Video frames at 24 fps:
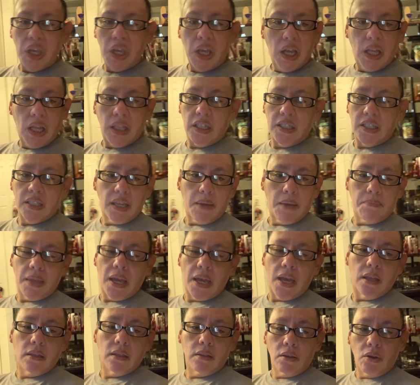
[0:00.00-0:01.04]
at least I'm
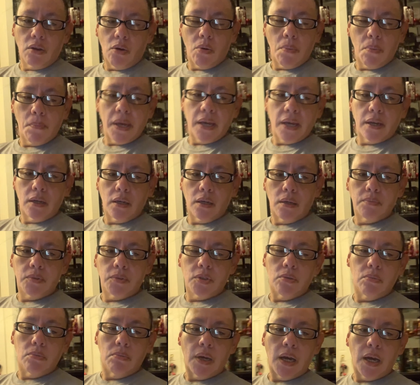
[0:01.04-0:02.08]
not going back up
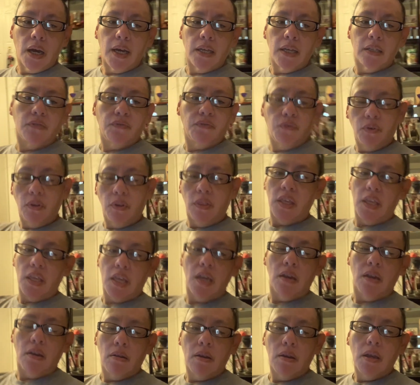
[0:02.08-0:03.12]
to my highest for the
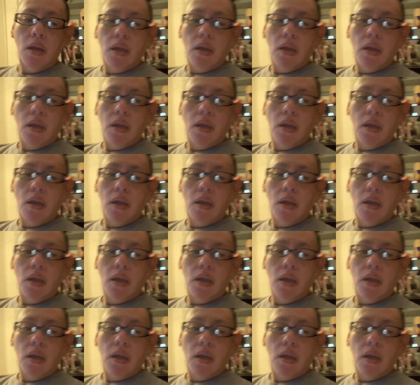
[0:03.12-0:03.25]
year.